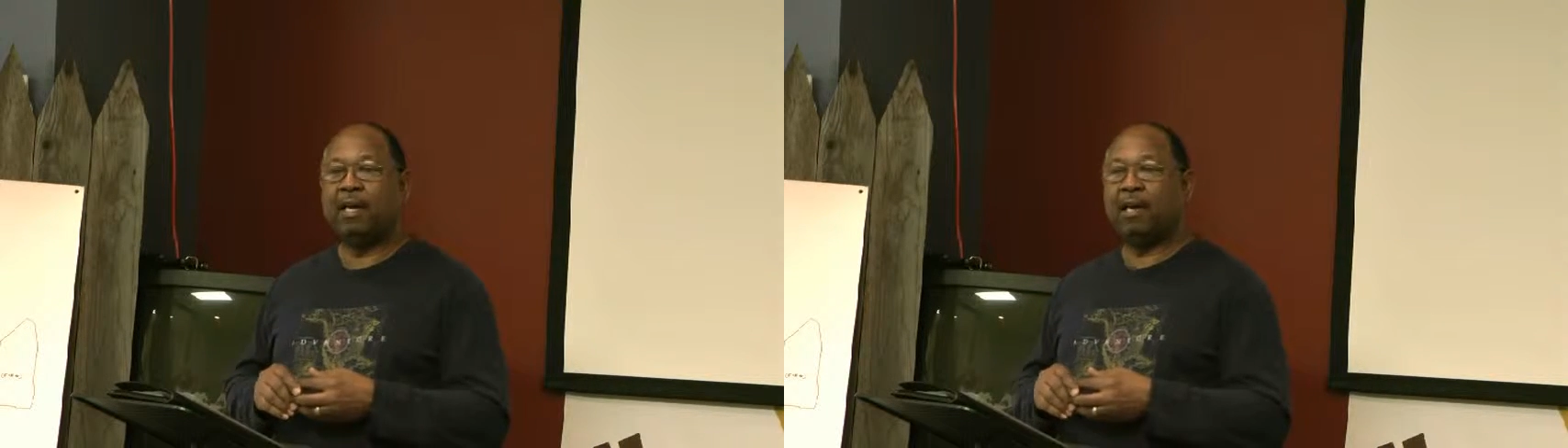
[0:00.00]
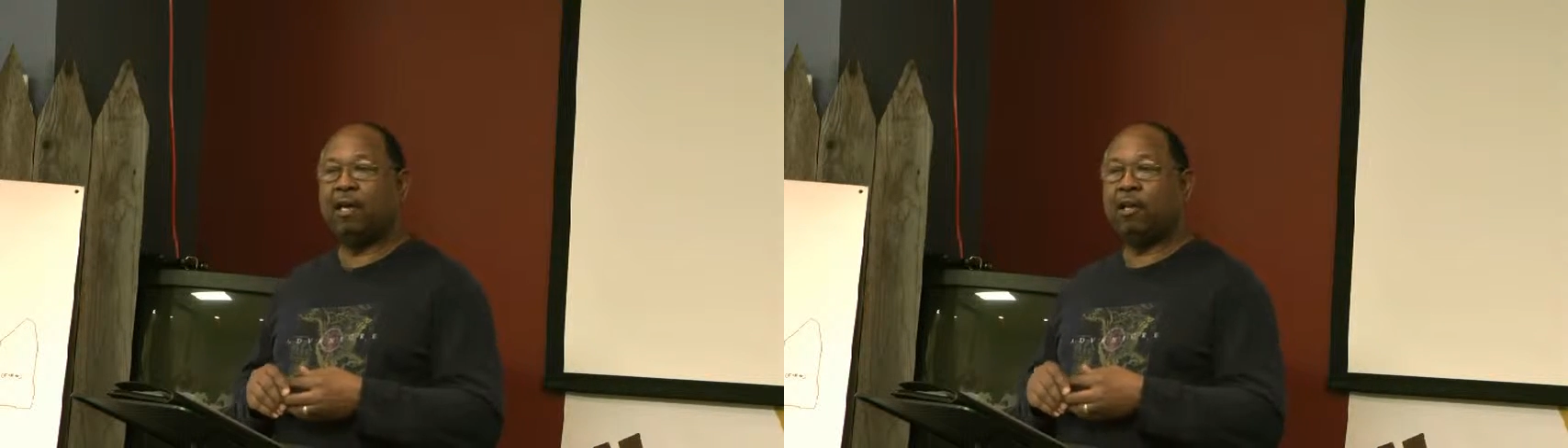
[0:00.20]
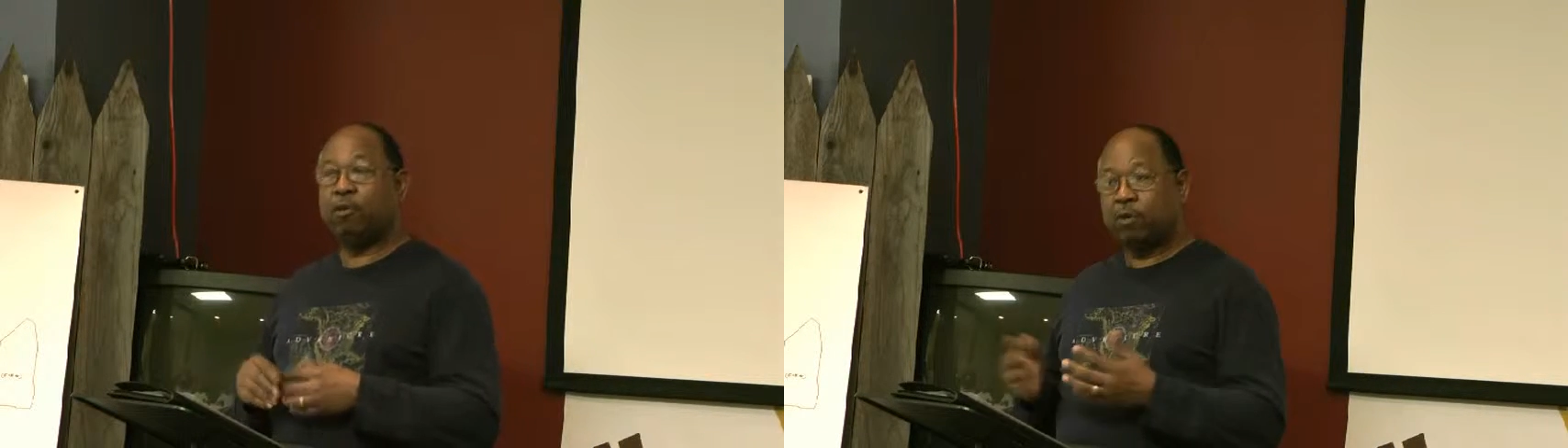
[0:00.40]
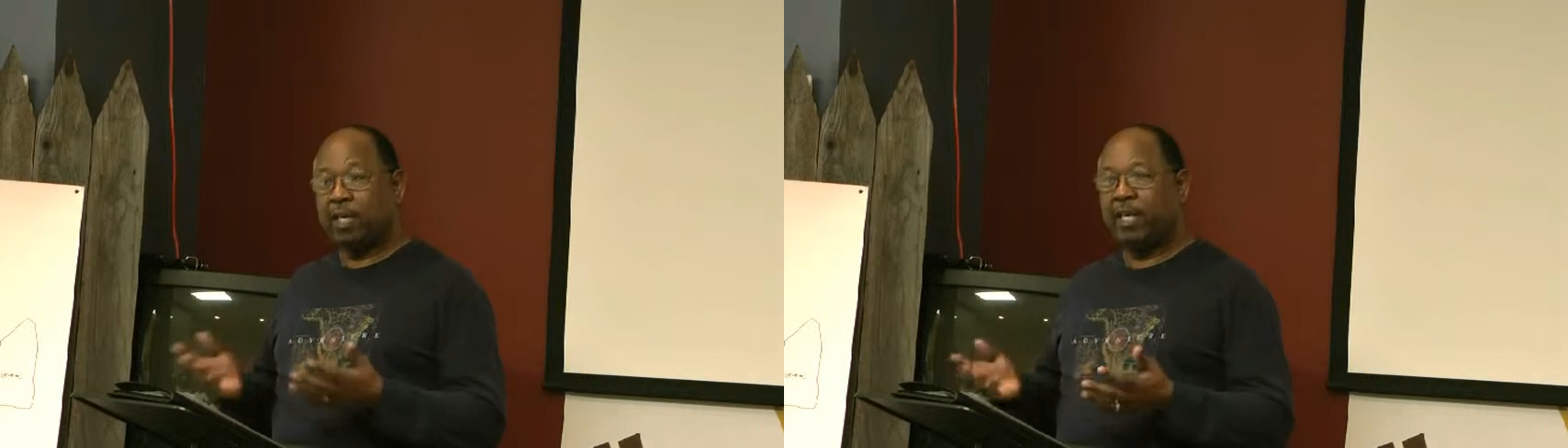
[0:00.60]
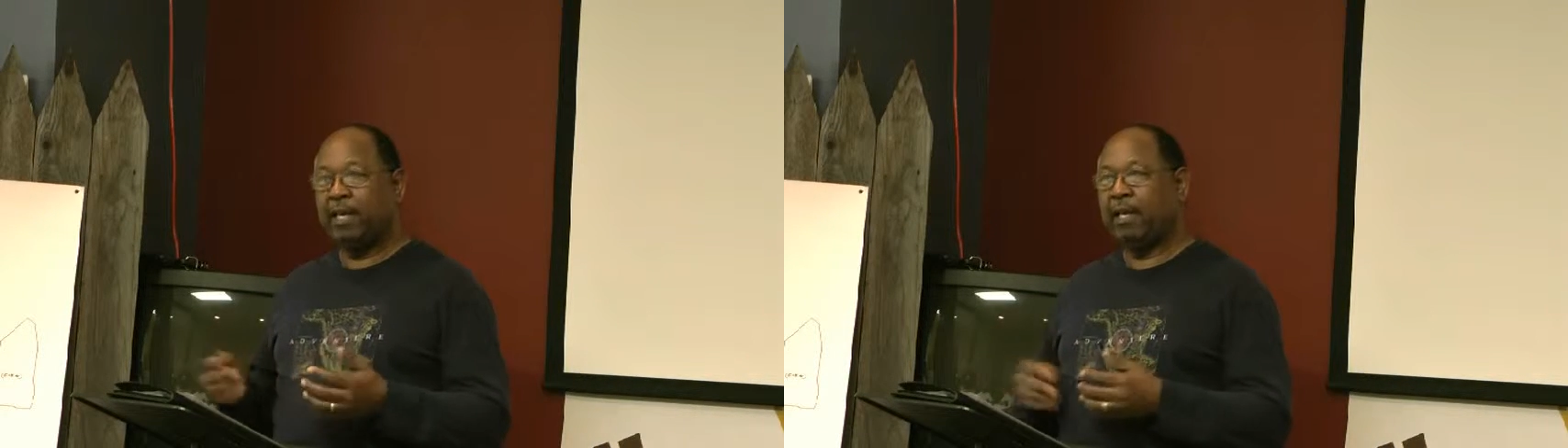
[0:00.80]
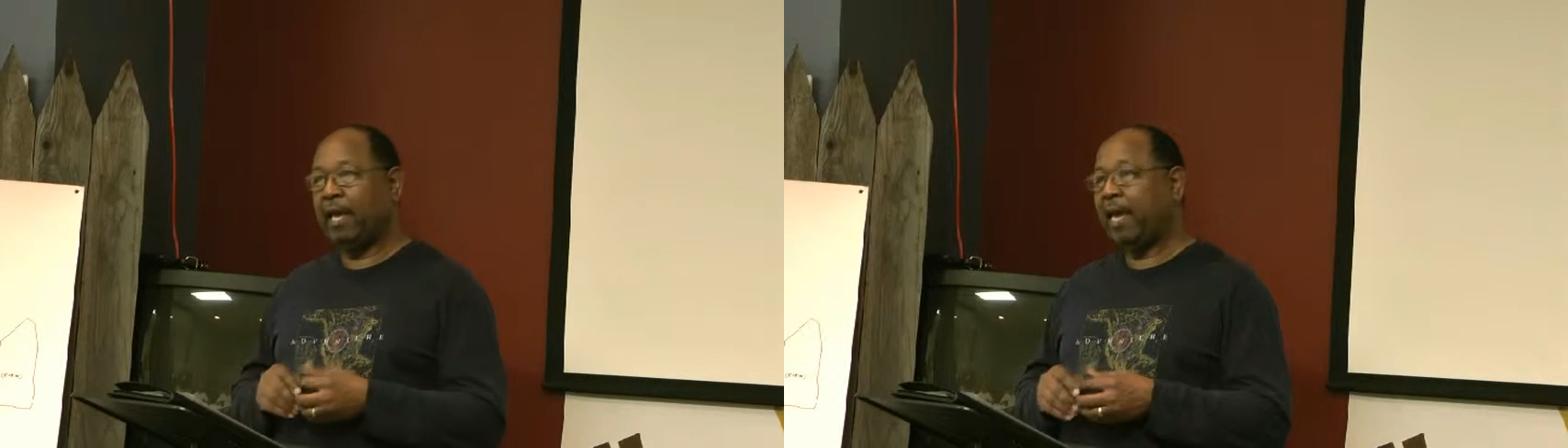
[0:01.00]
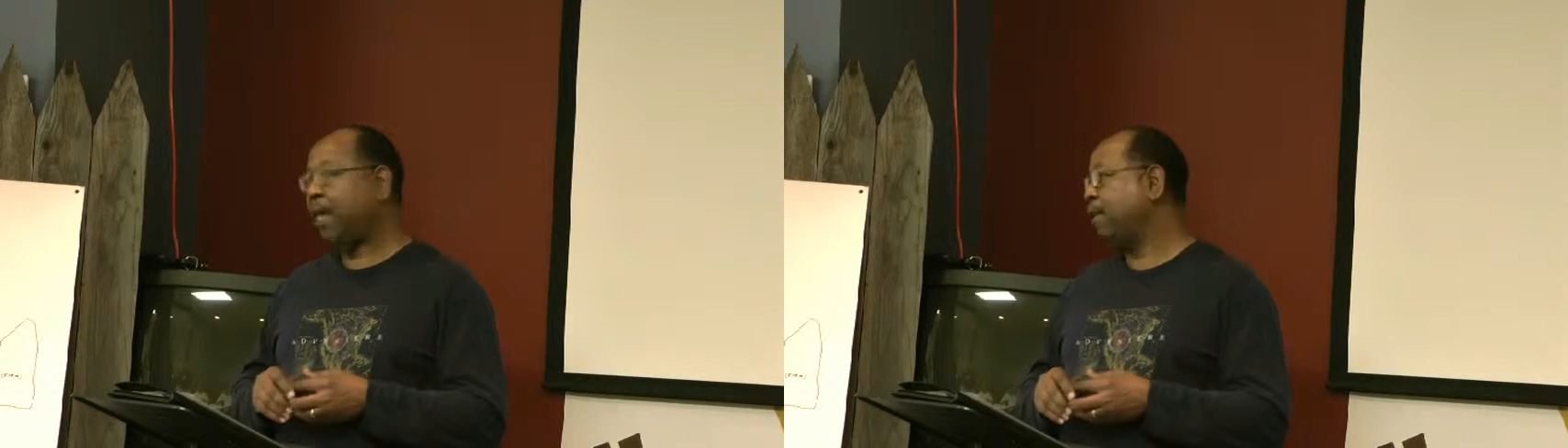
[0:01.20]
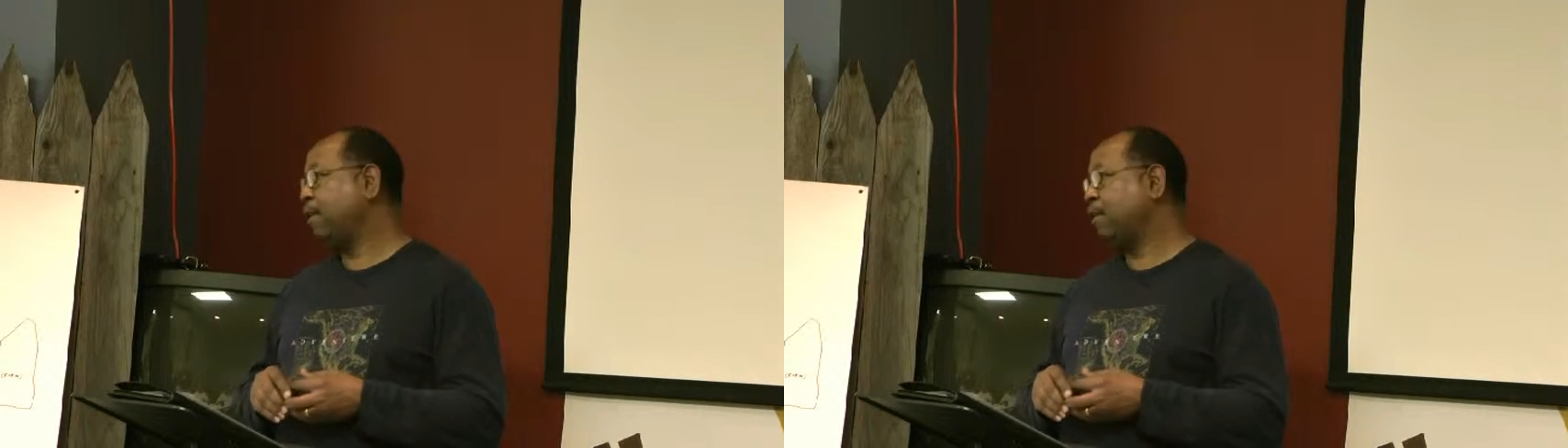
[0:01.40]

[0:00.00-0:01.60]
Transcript: locally and